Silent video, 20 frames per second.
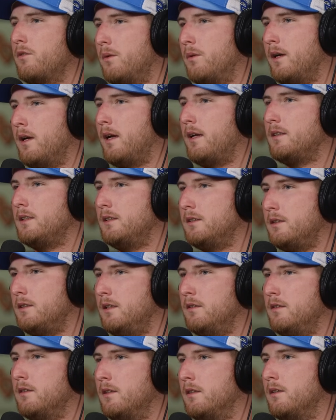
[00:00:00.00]
2019
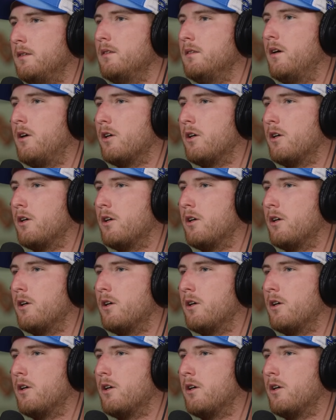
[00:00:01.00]
season,